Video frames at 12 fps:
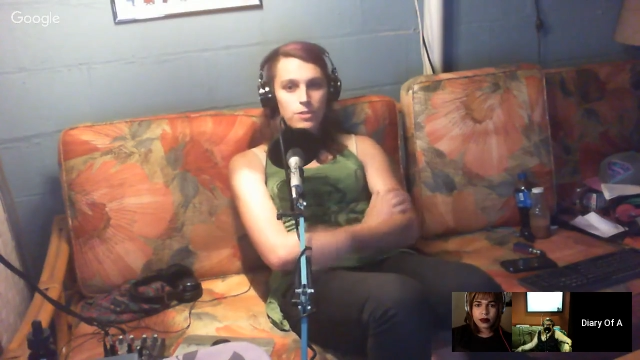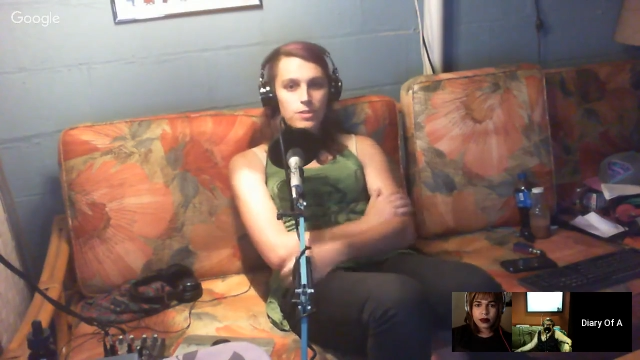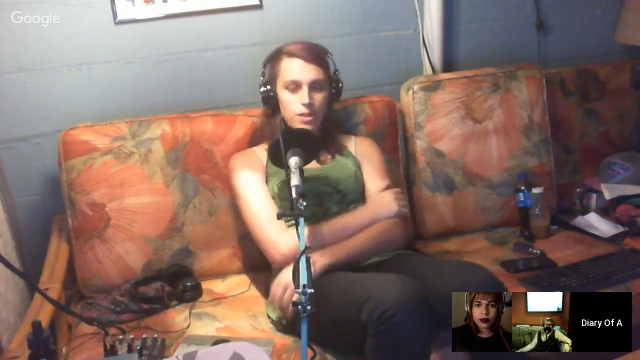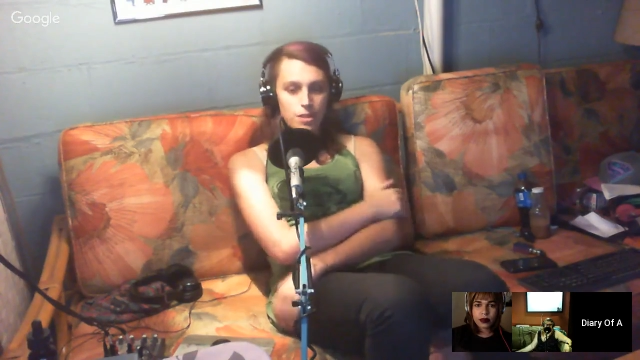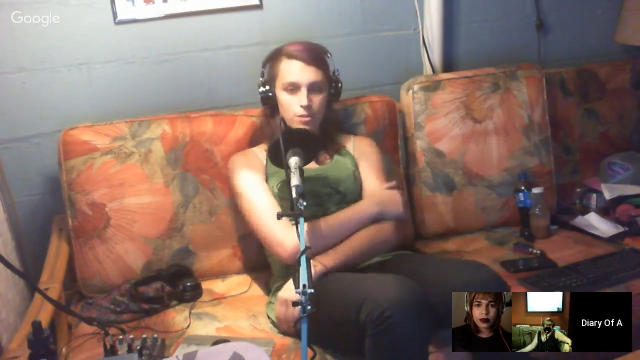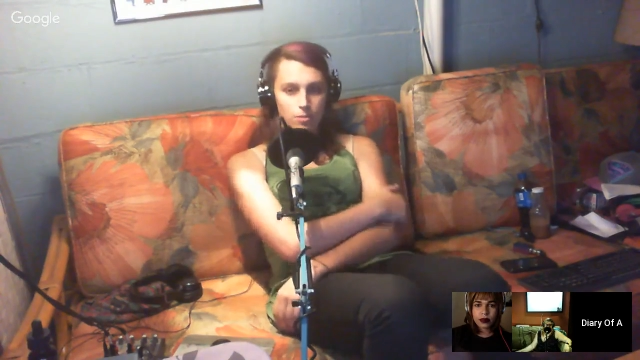that
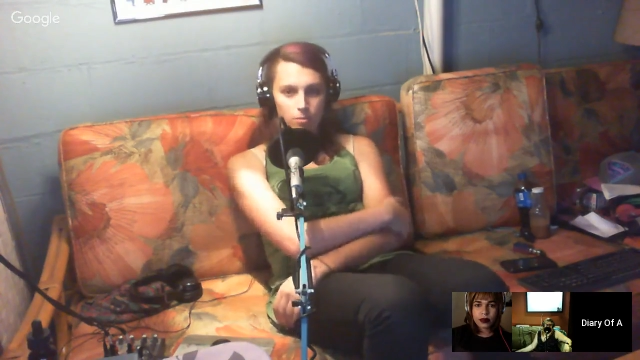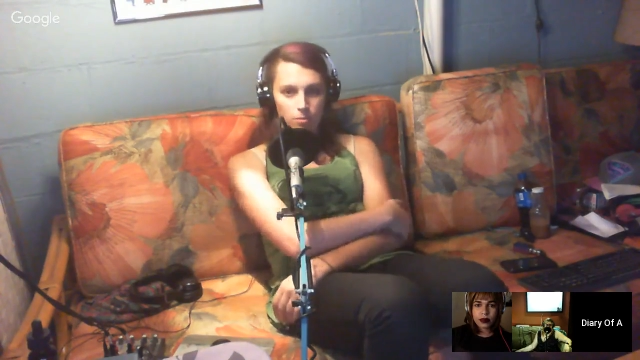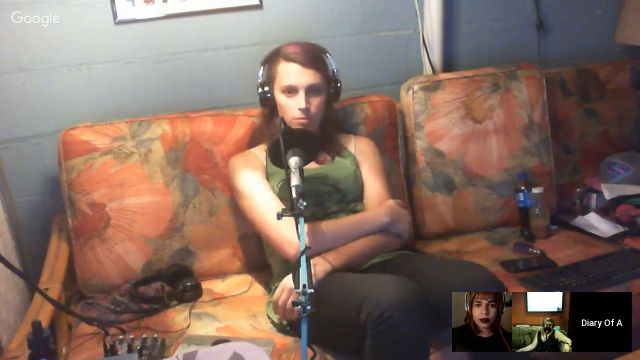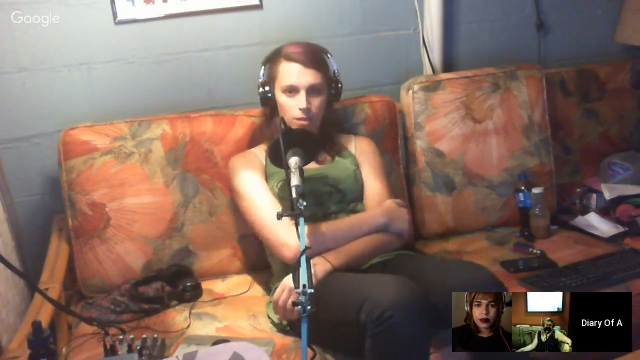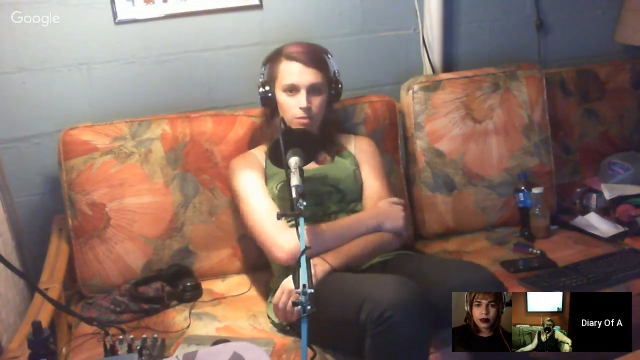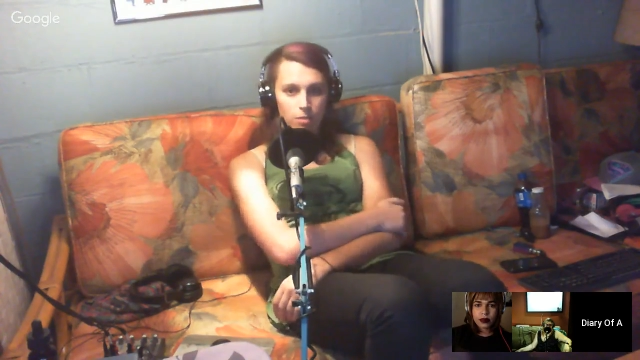you
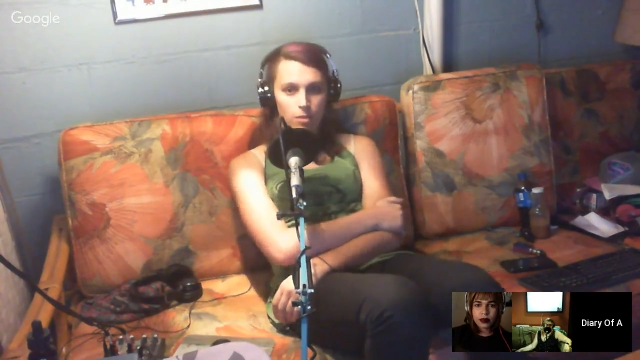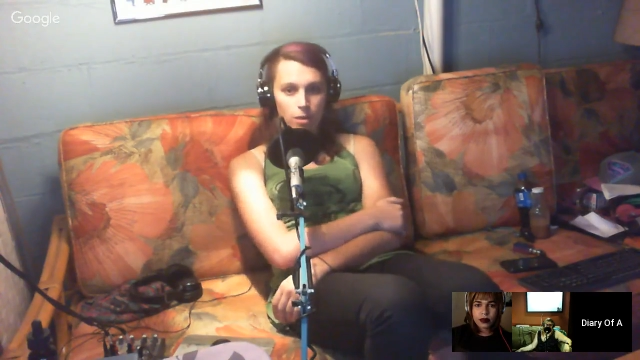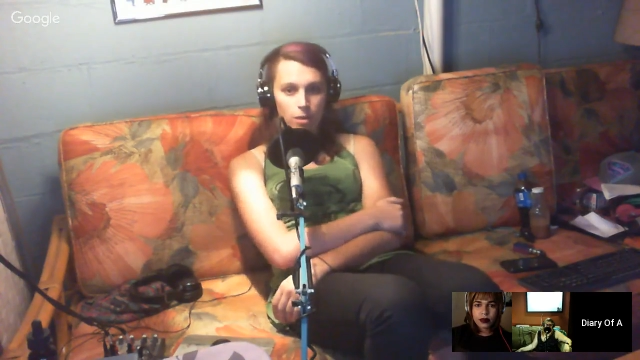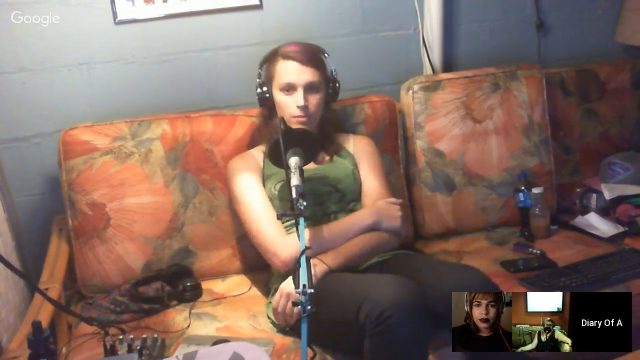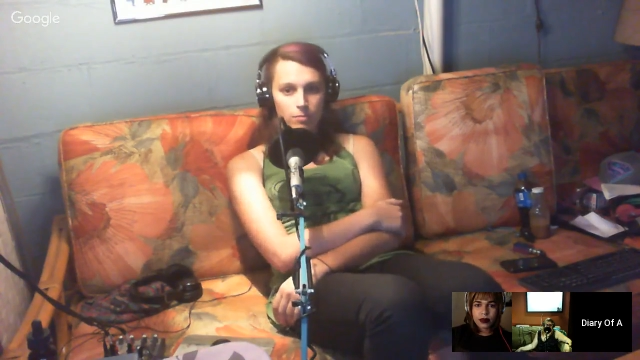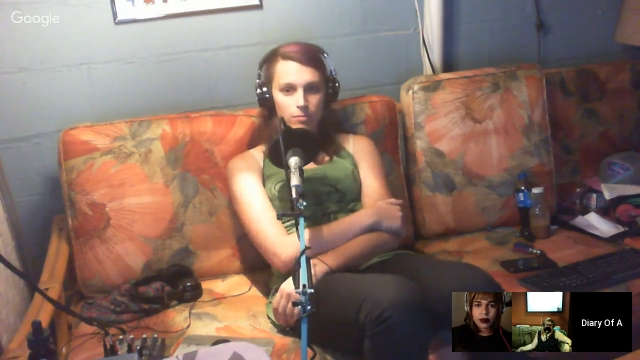
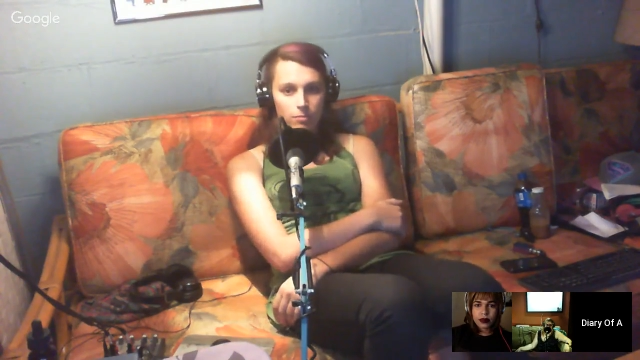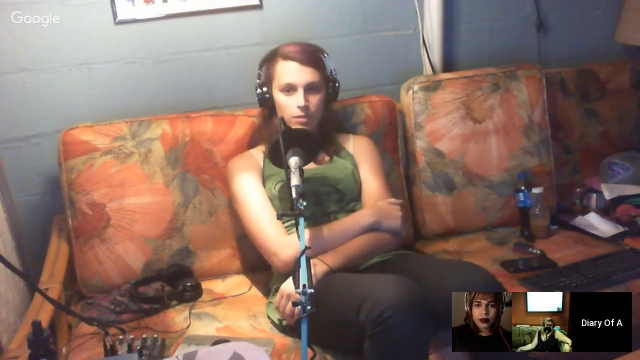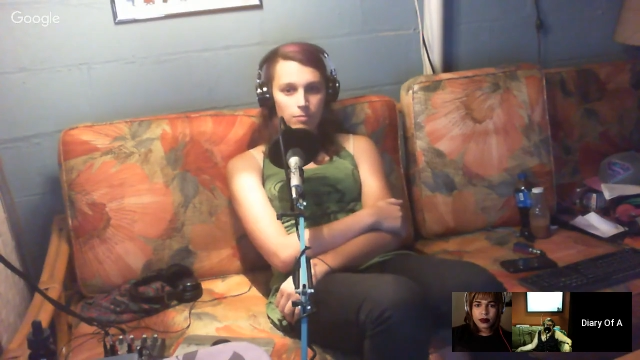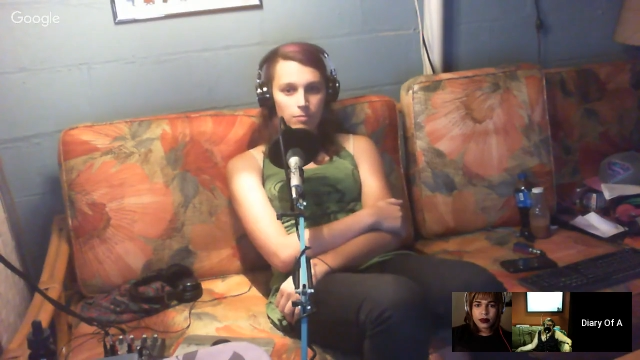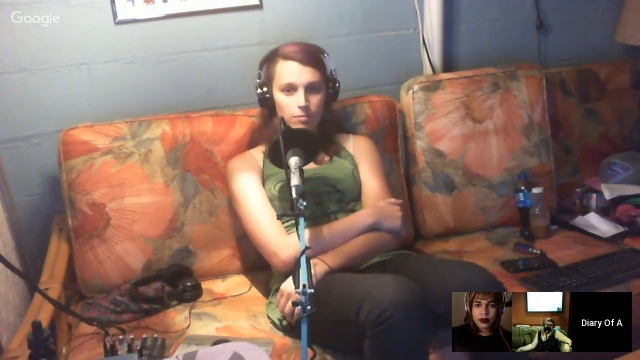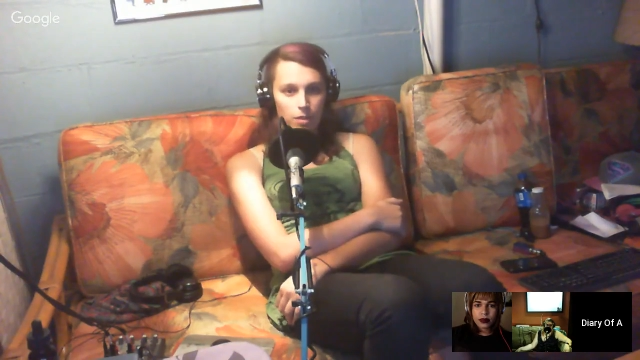
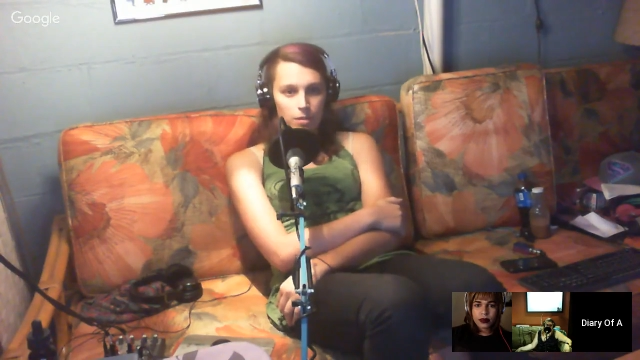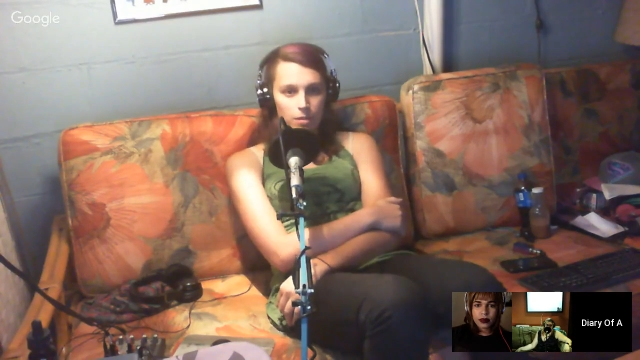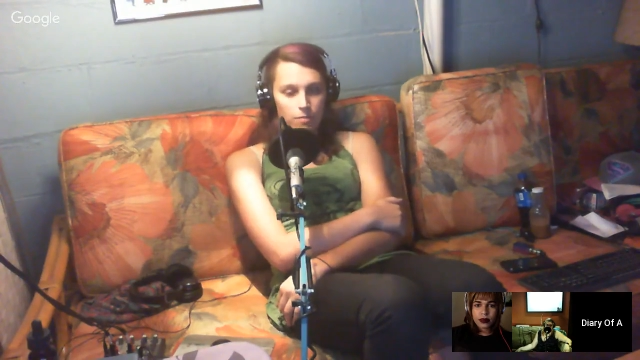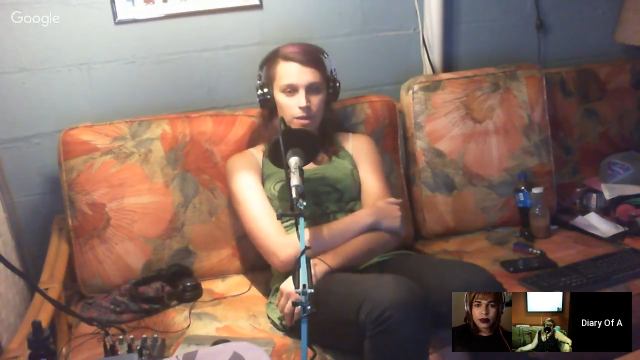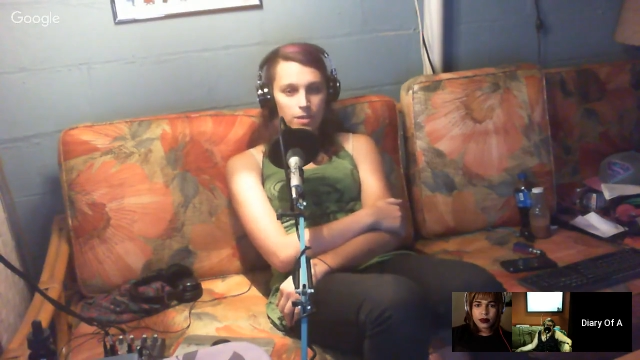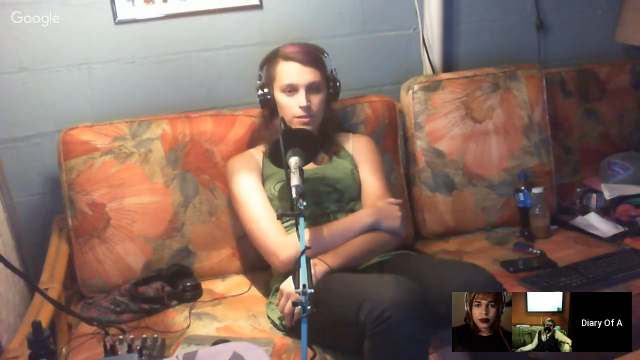
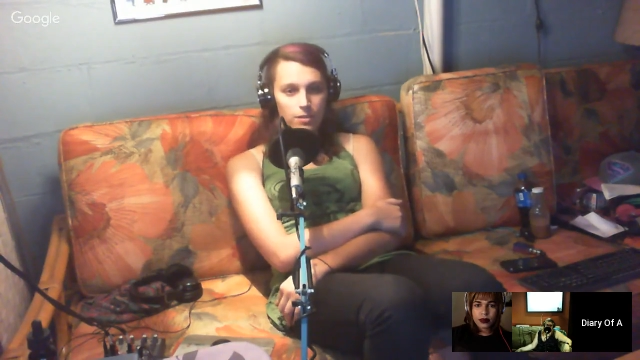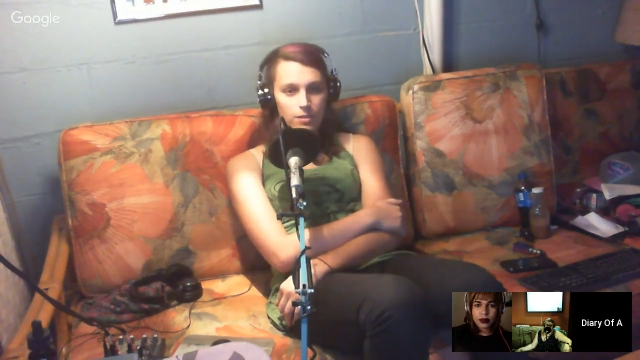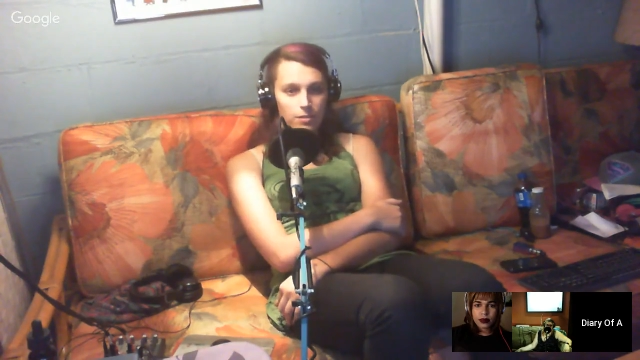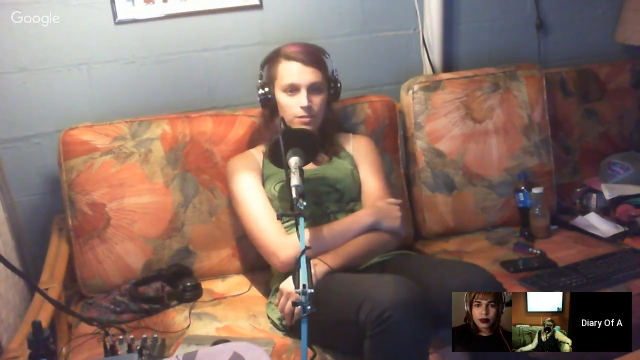face?